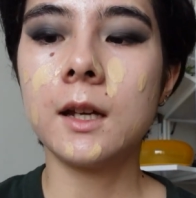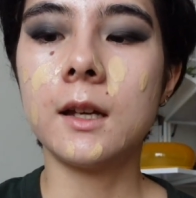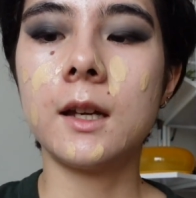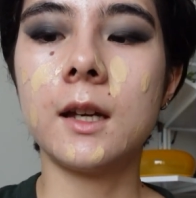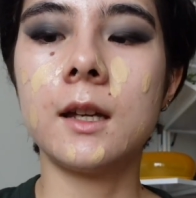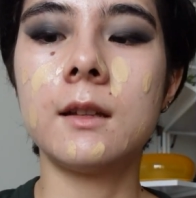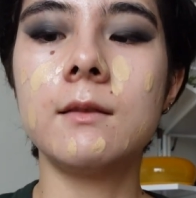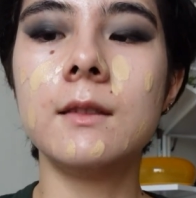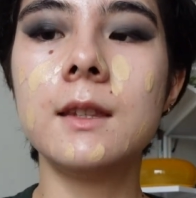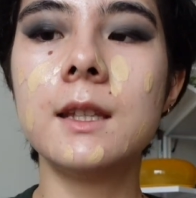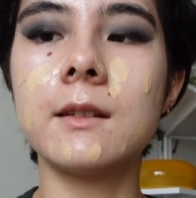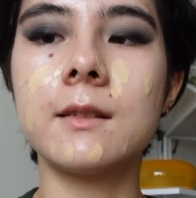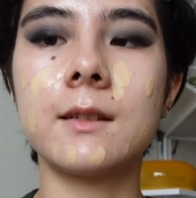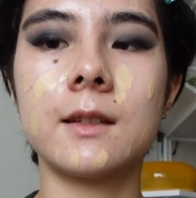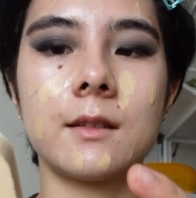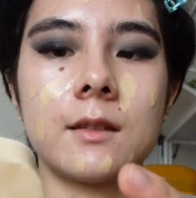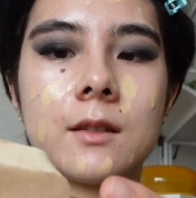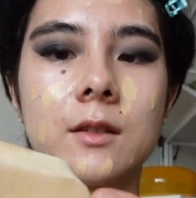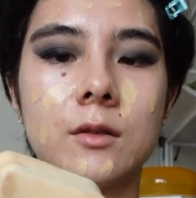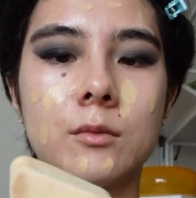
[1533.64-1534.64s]
And this
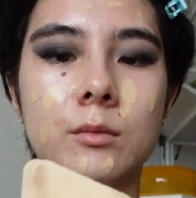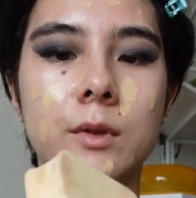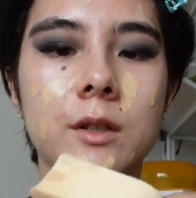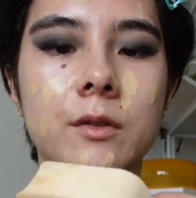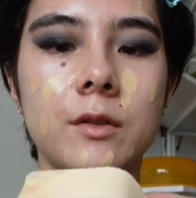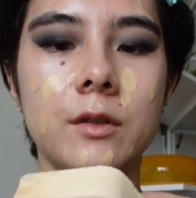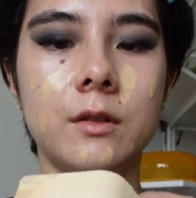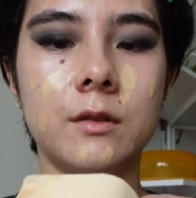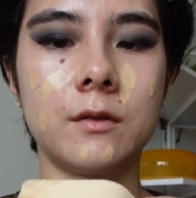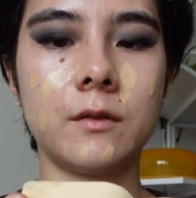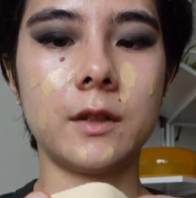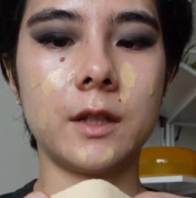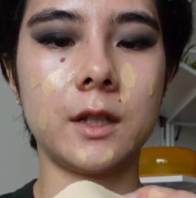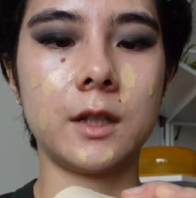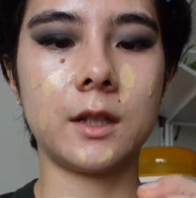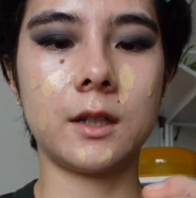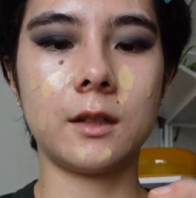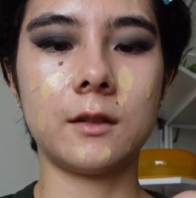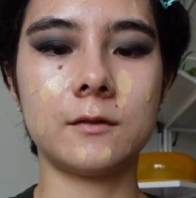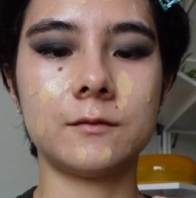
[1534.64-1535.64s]
is the real
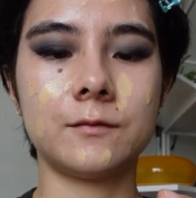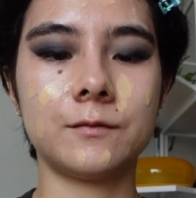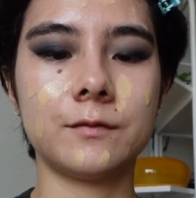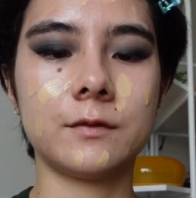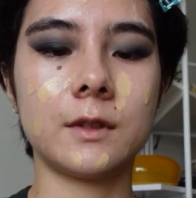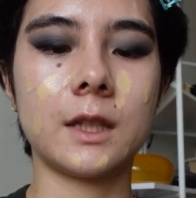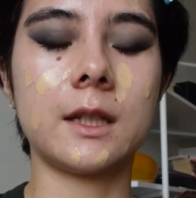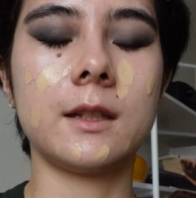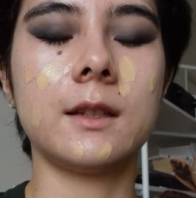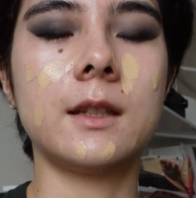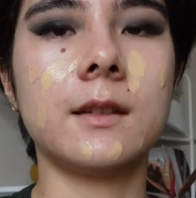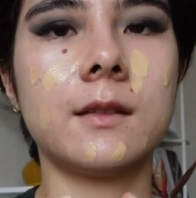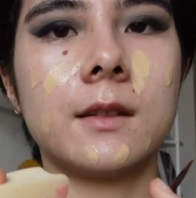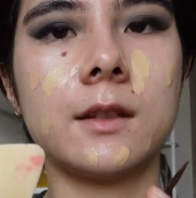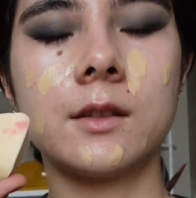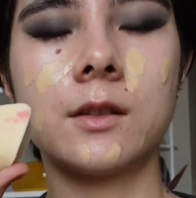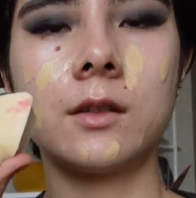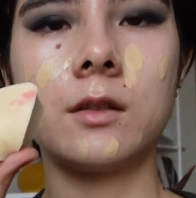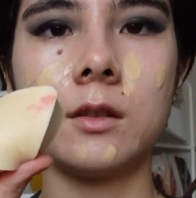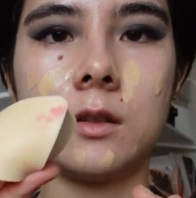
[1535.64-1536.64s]
thing. Like this
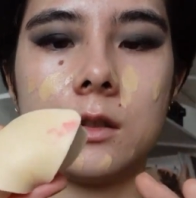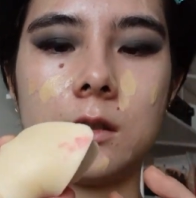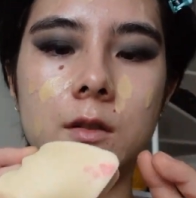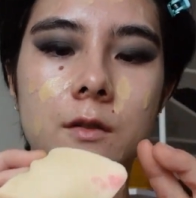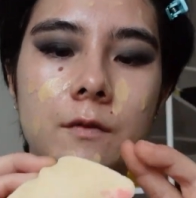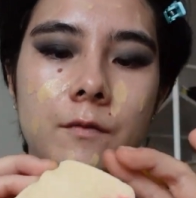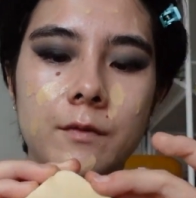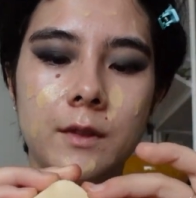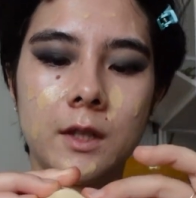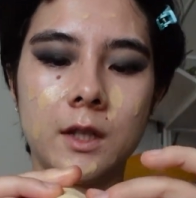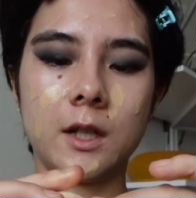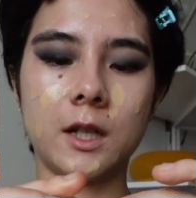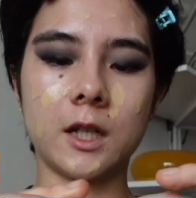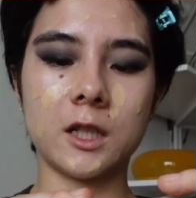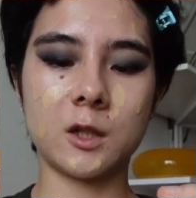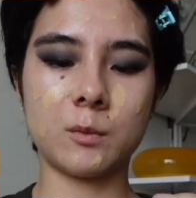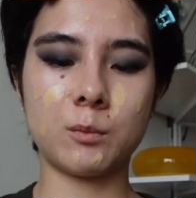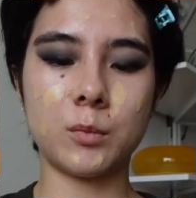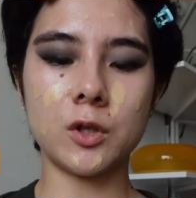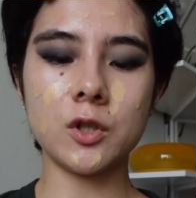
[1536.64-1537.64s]
is a
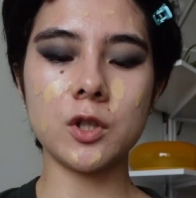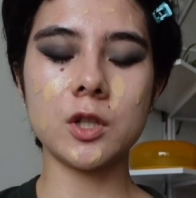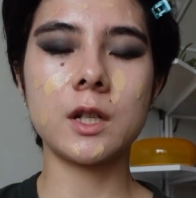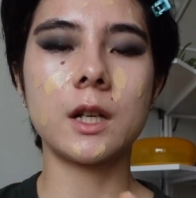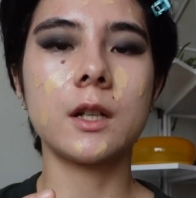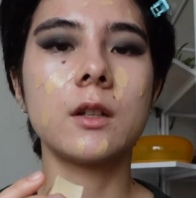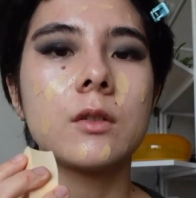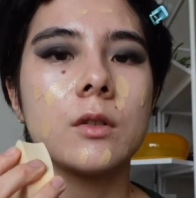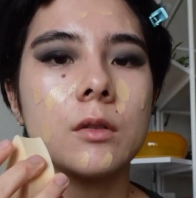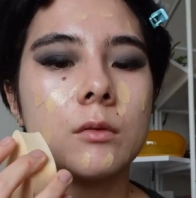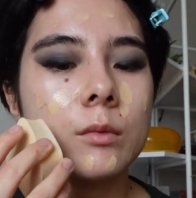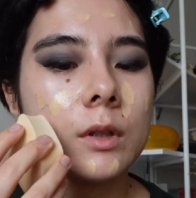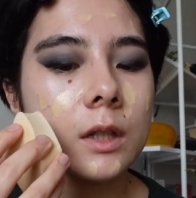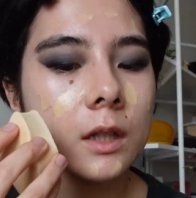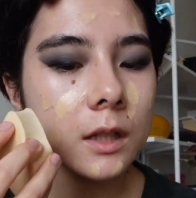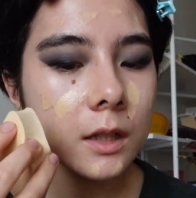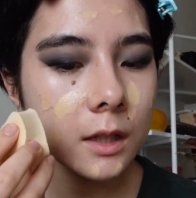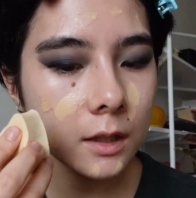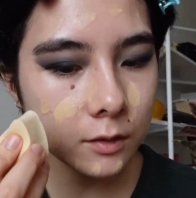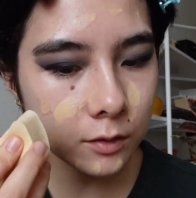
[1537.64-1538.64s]
sponge that you don't
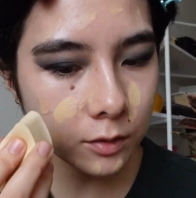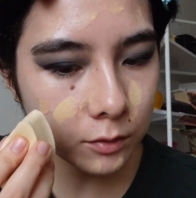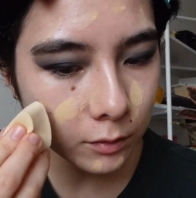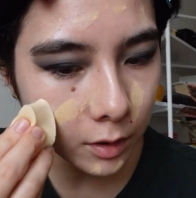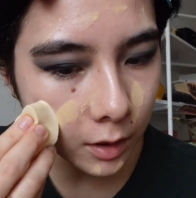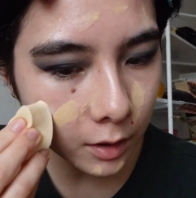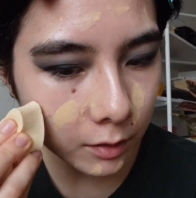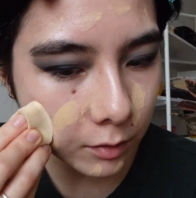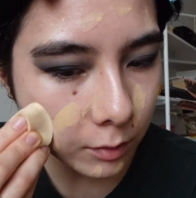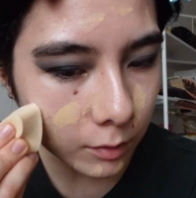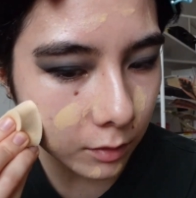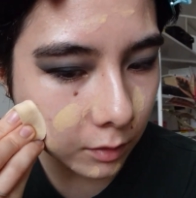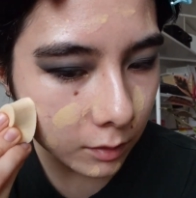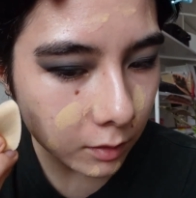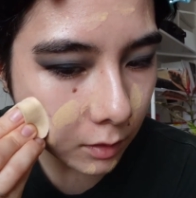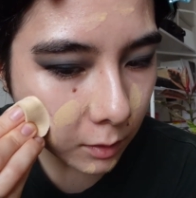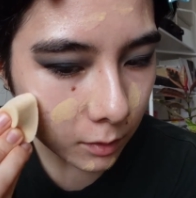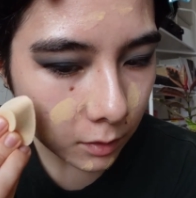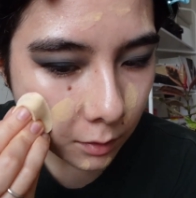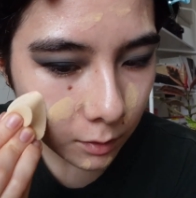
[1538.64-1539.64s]
really need to water,
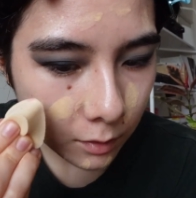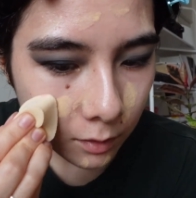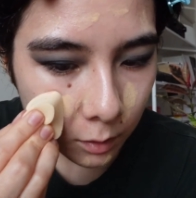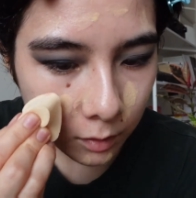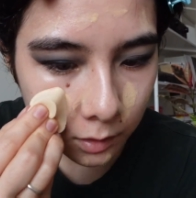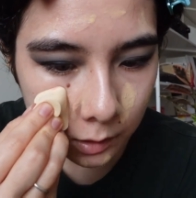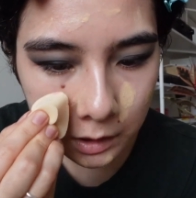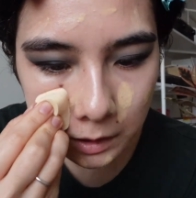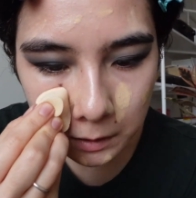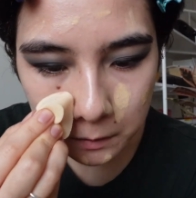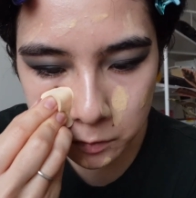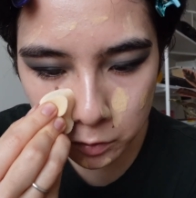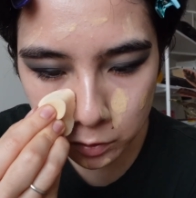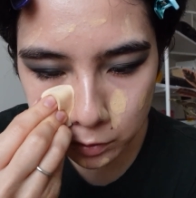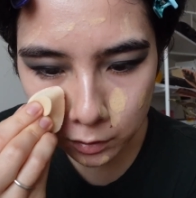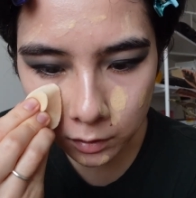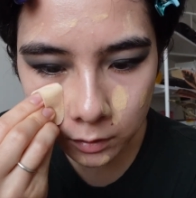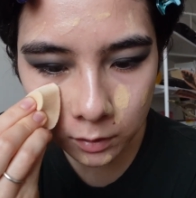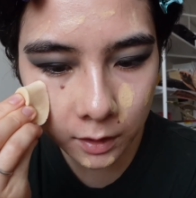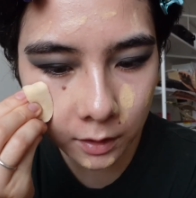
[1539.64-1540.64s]
and you
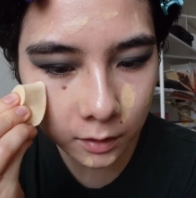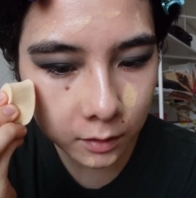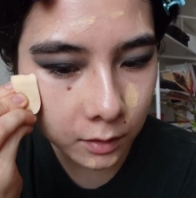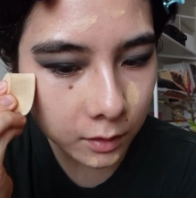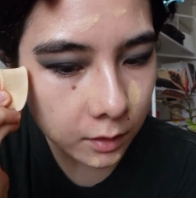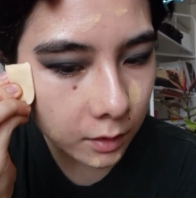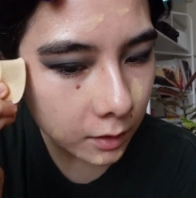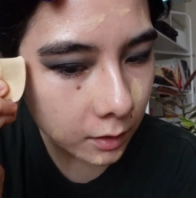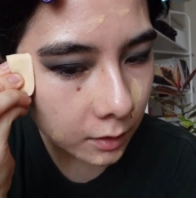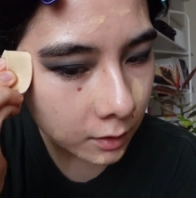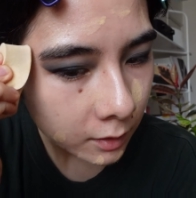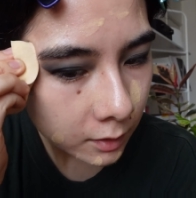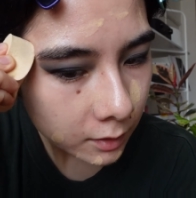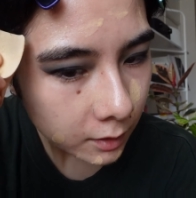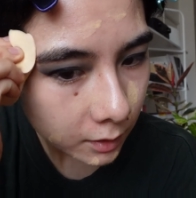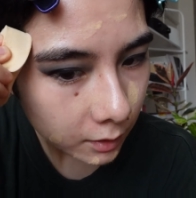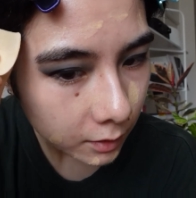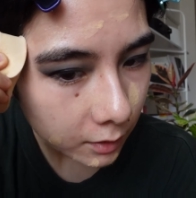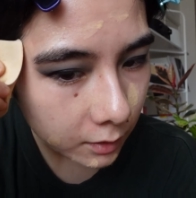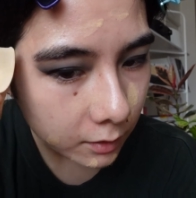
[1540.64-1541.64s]
shouldn't, I think.
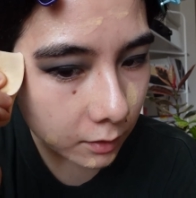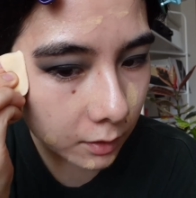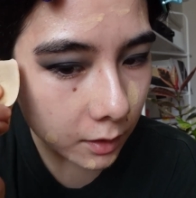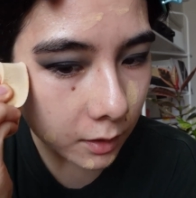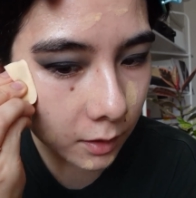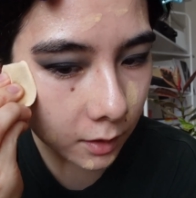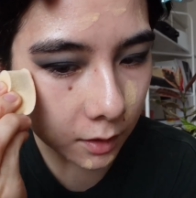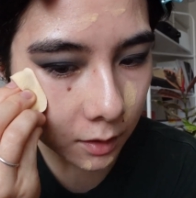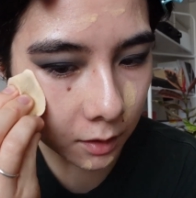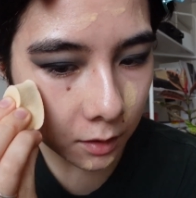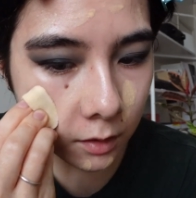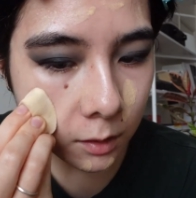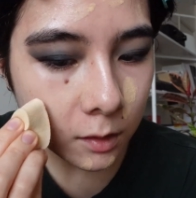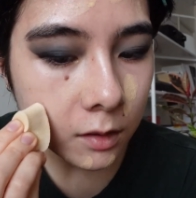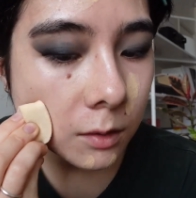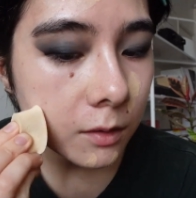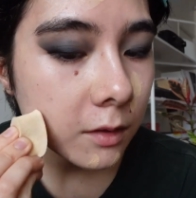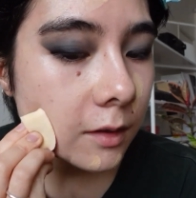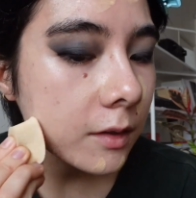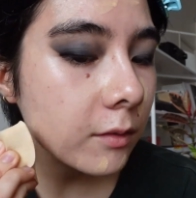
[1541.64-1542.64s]
And then
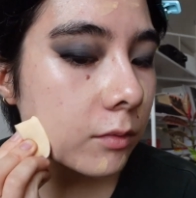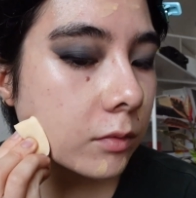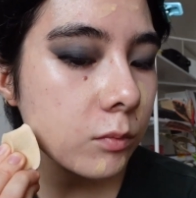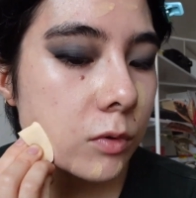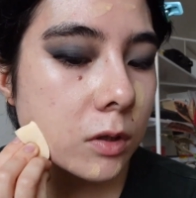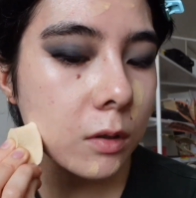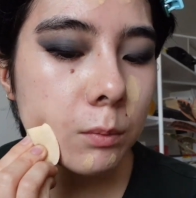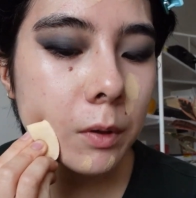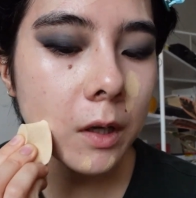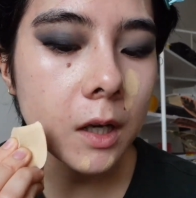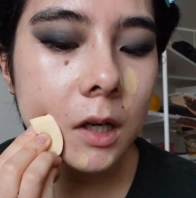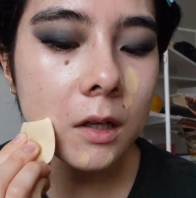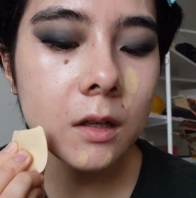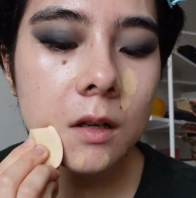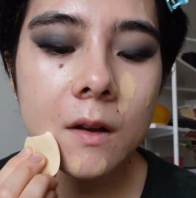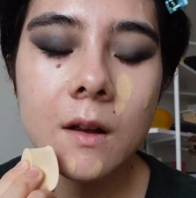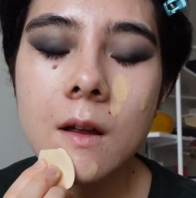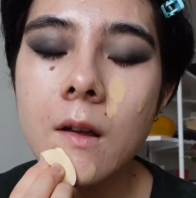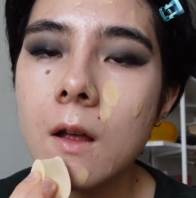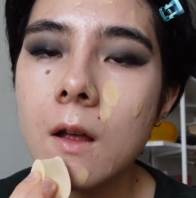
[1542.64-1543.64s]
it's from Japan.